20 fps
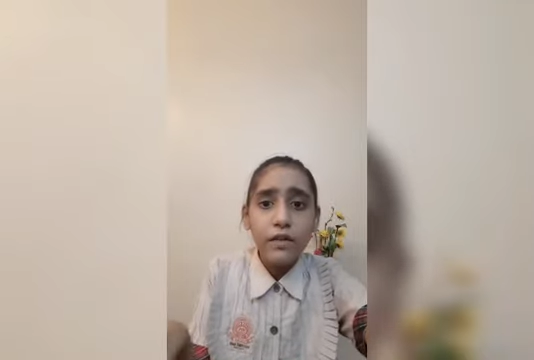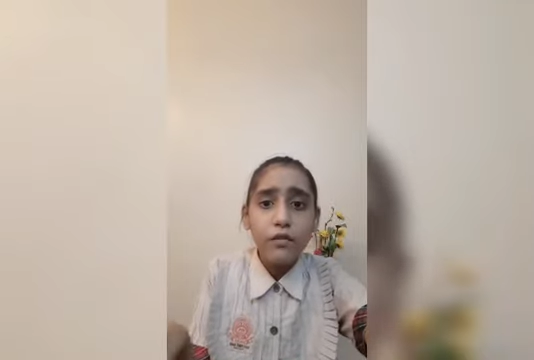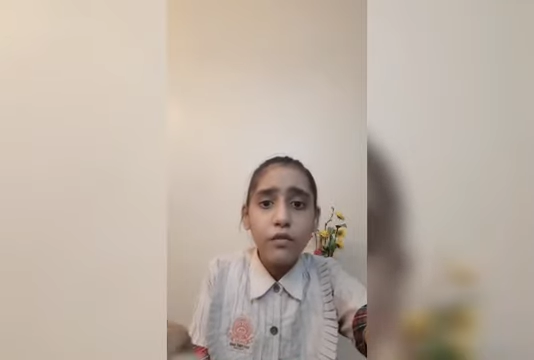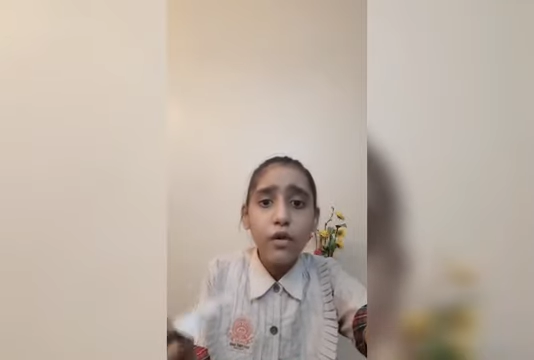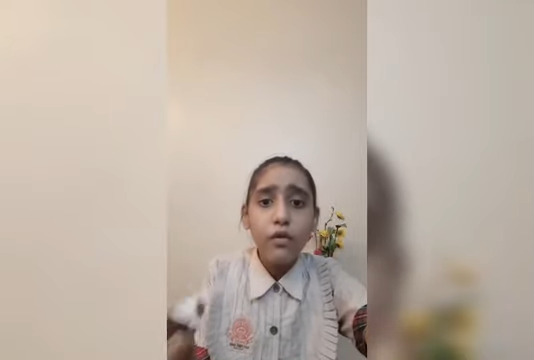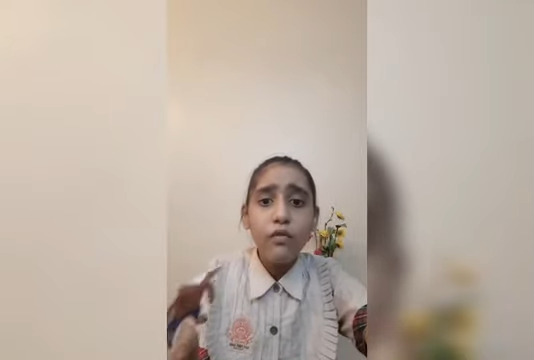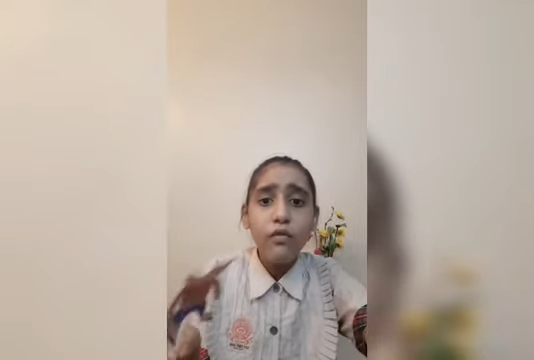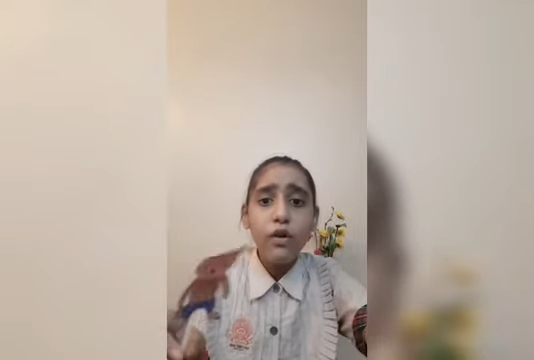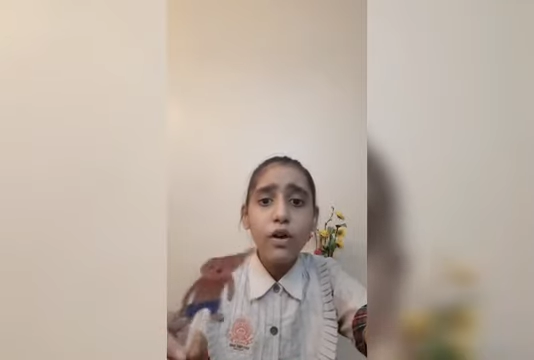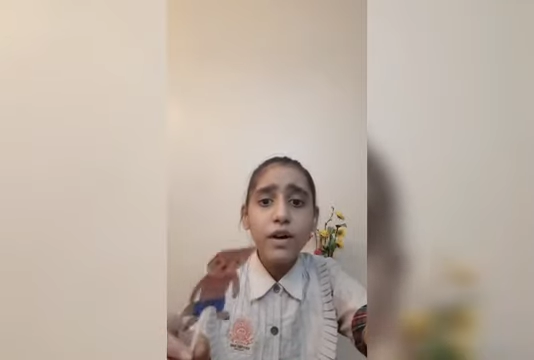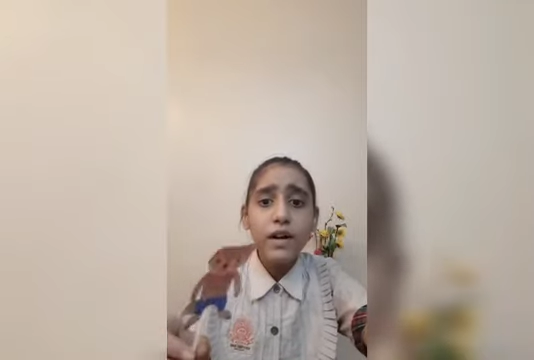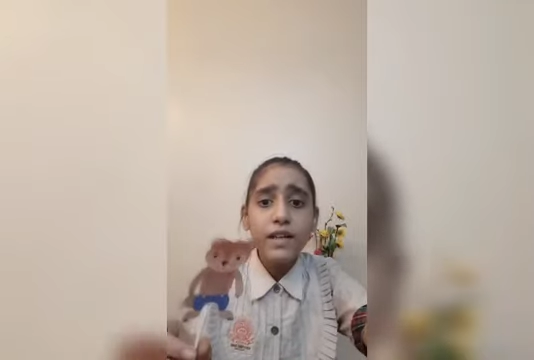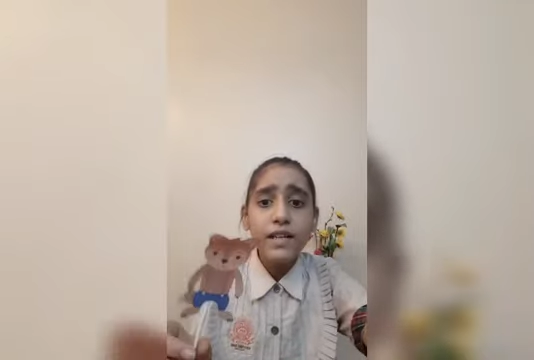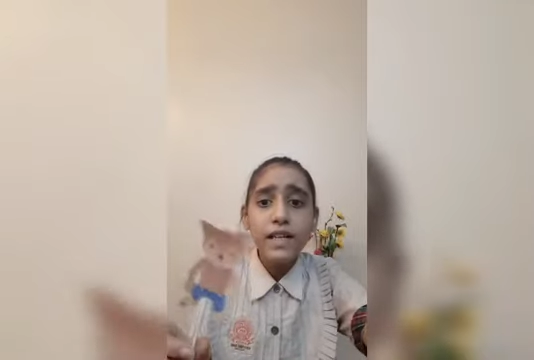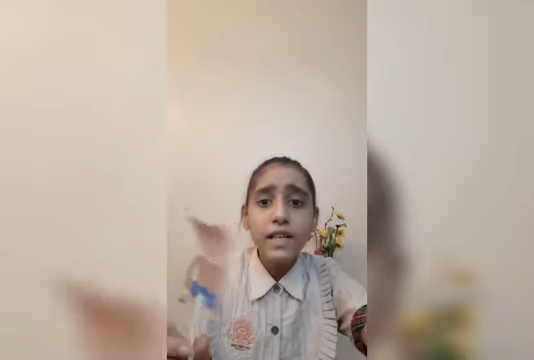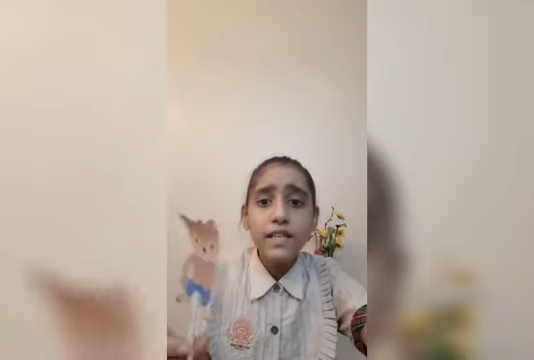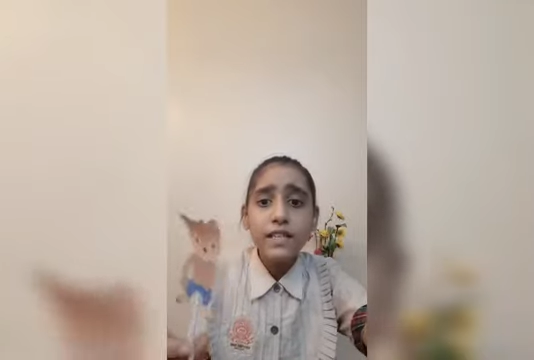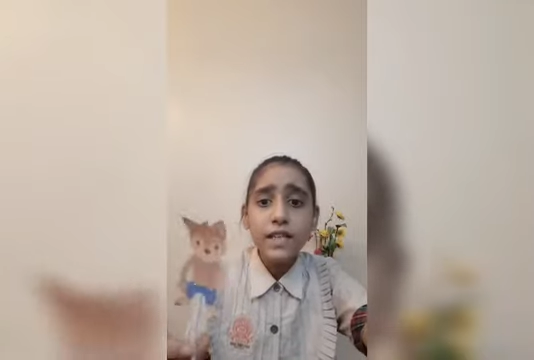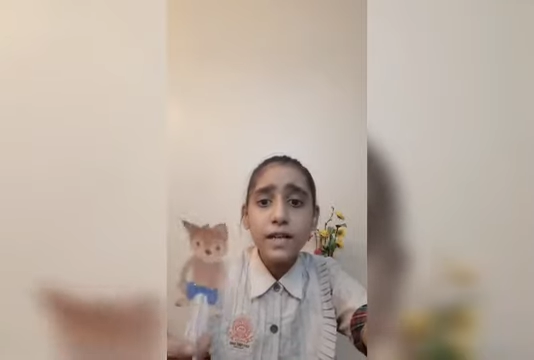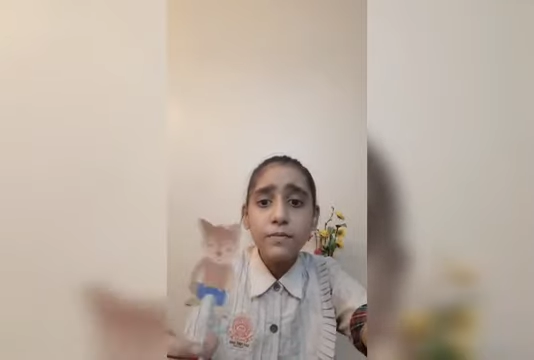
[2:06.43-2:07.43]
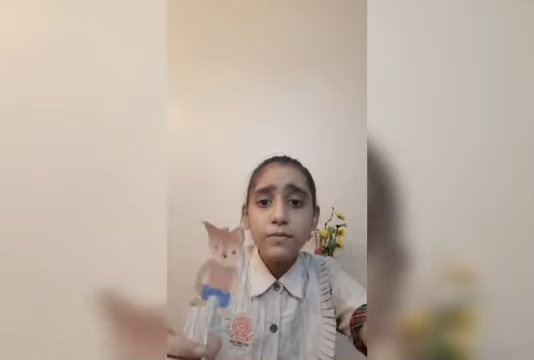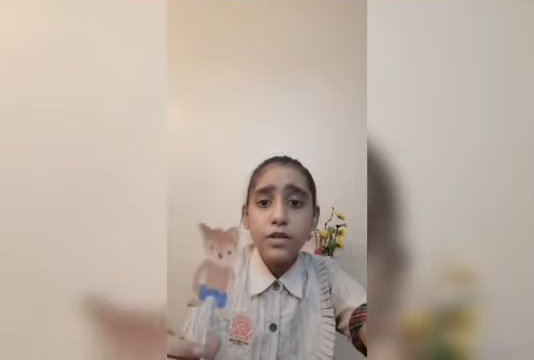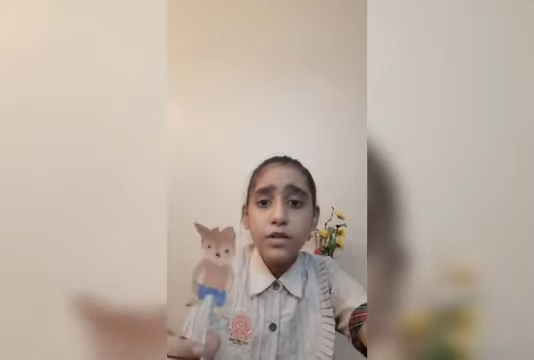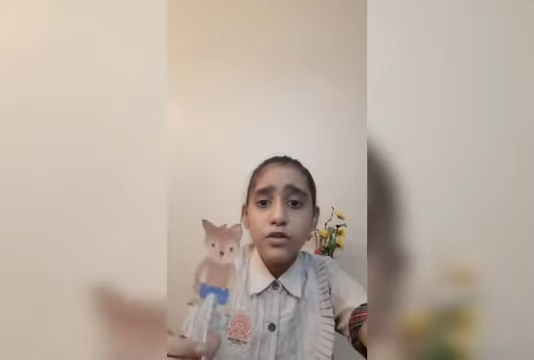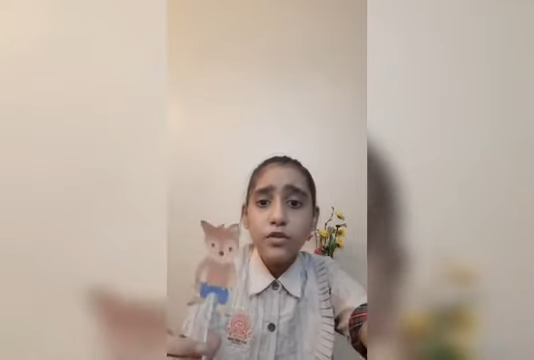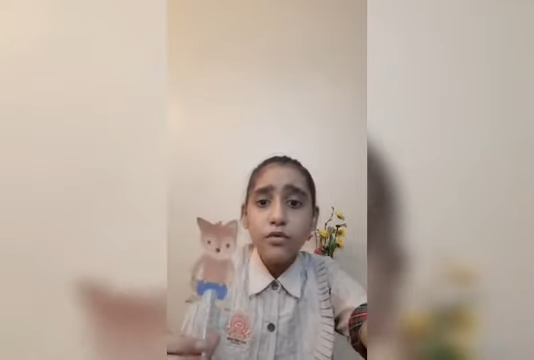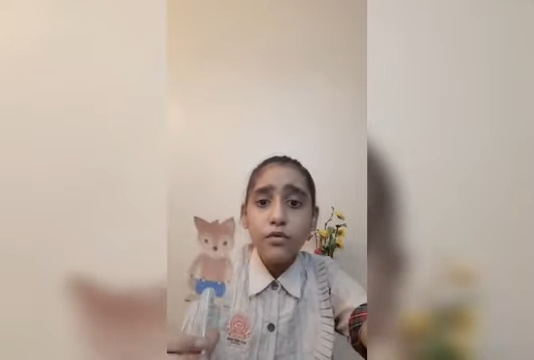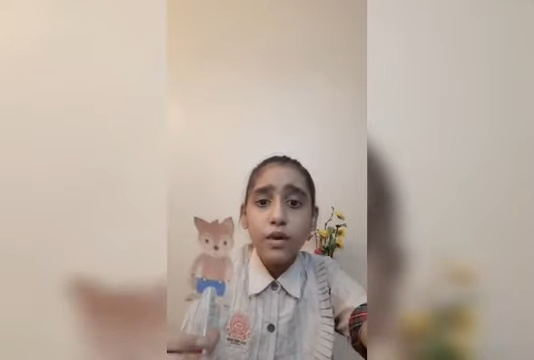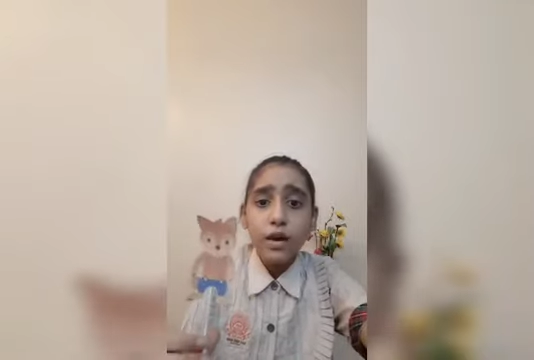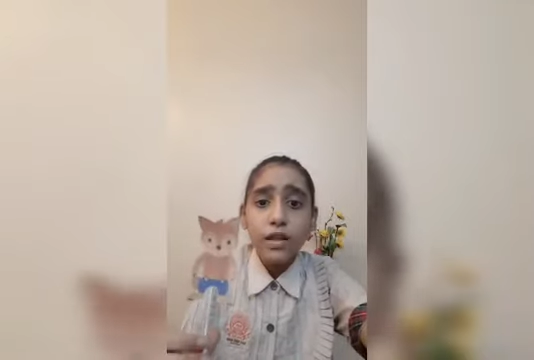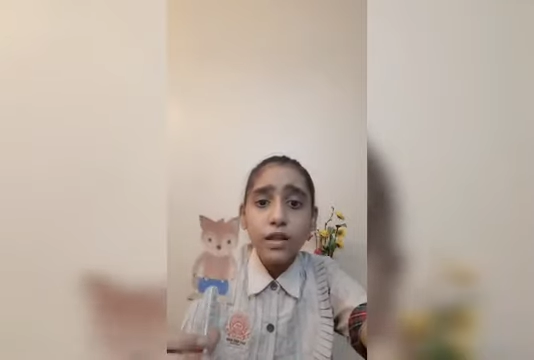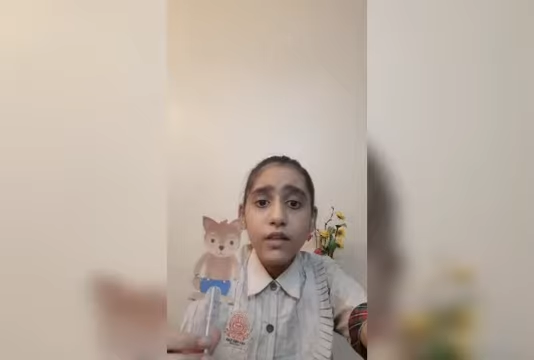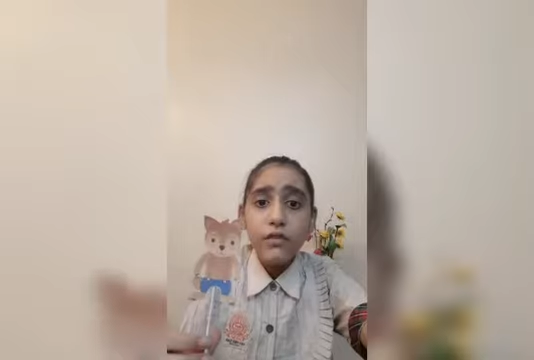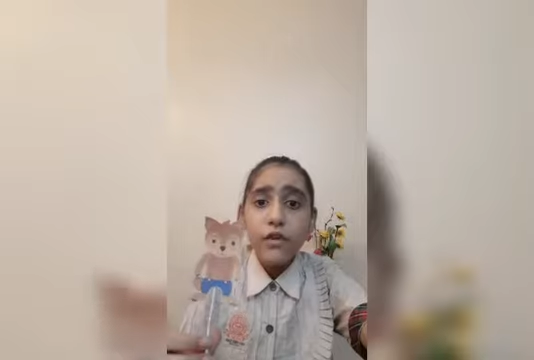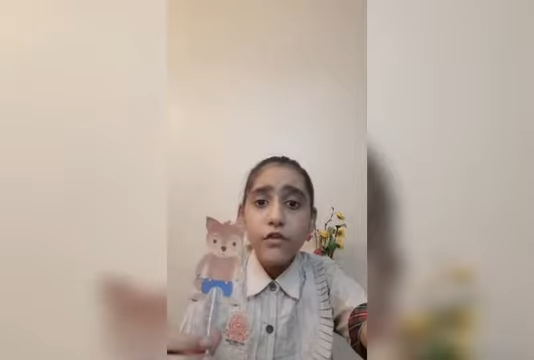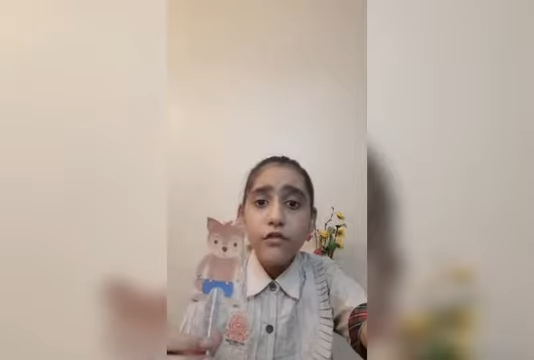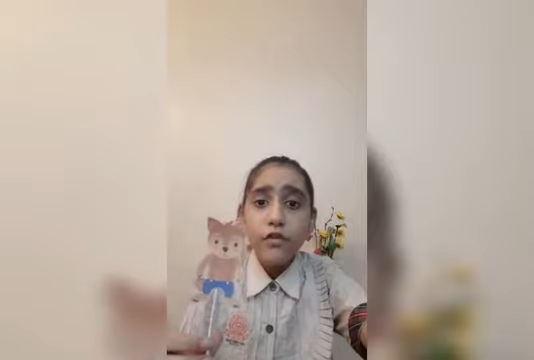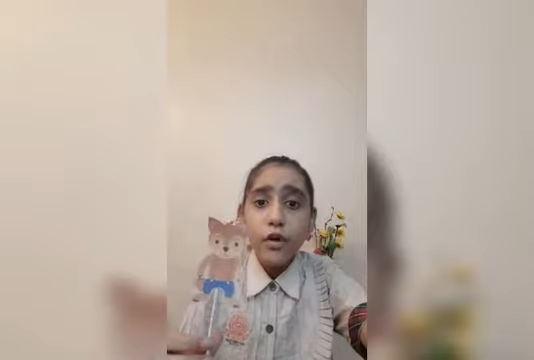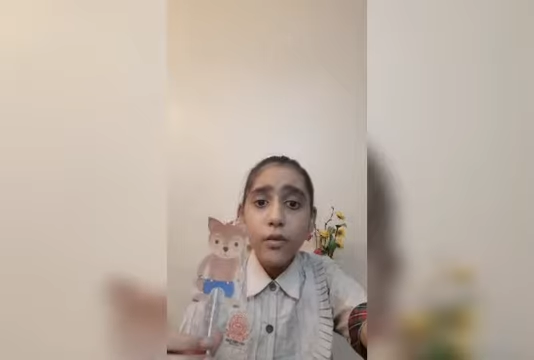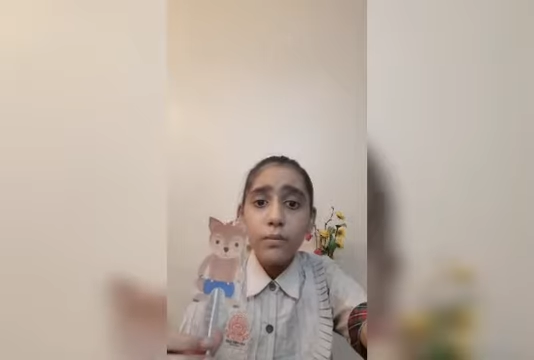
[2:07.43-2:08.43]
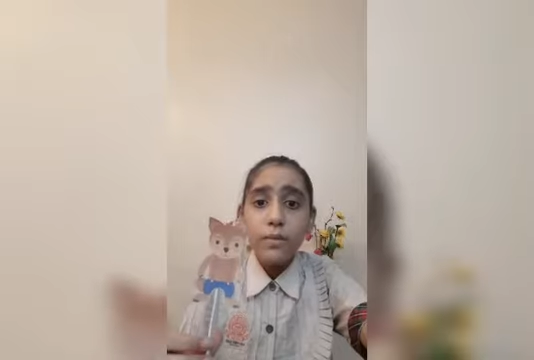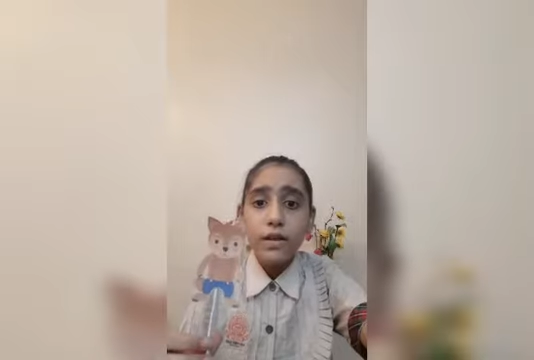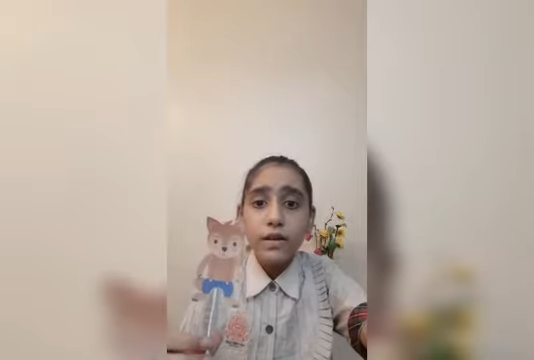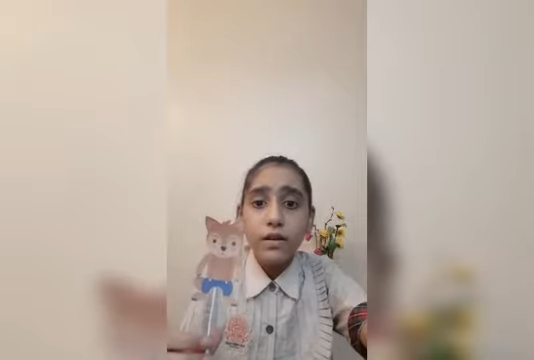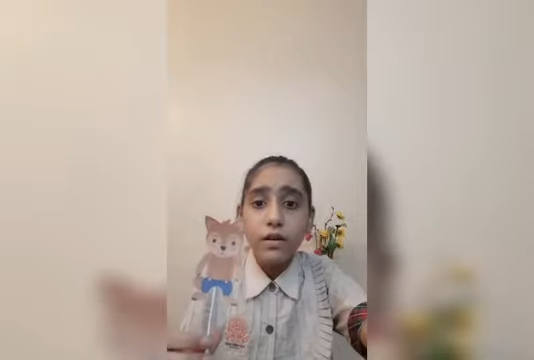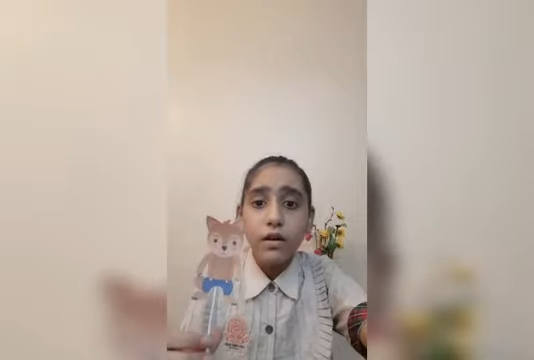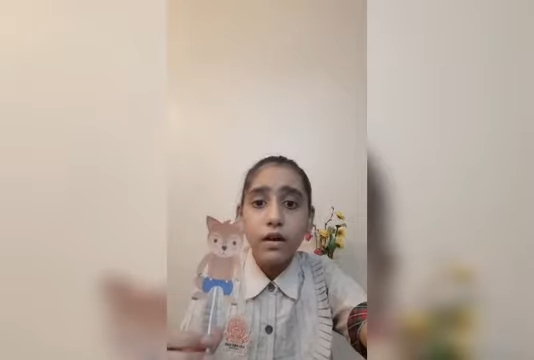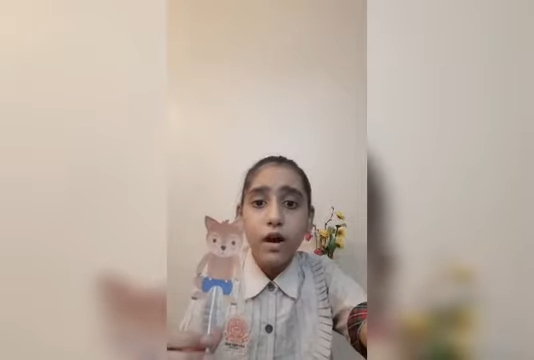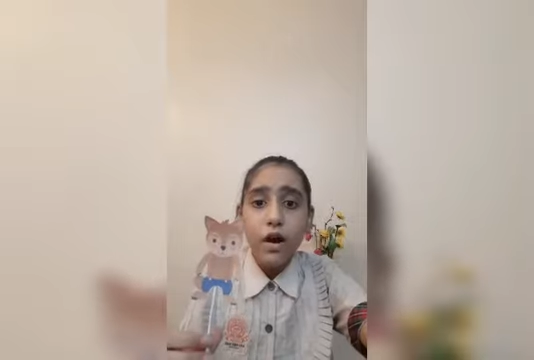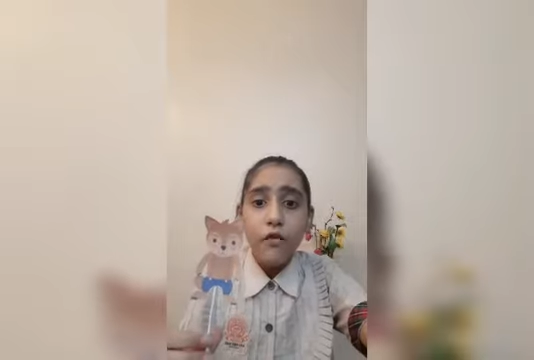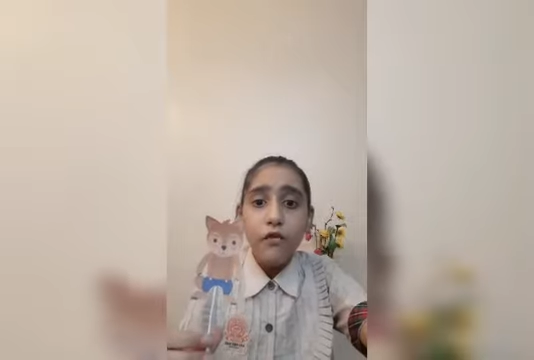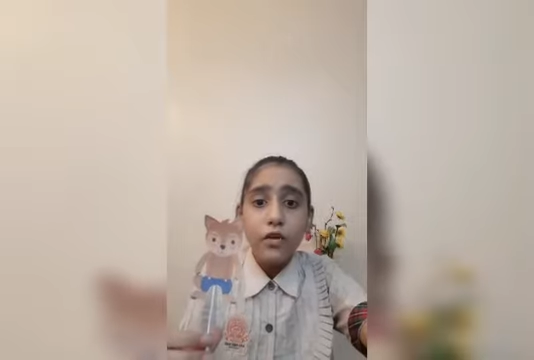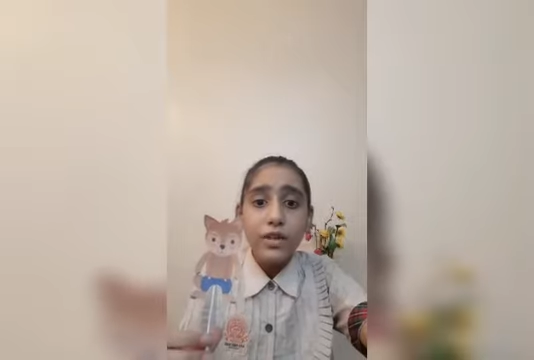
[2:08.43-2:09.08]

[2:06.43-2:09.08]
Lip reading: the wolf hurriedly attempted to run away from there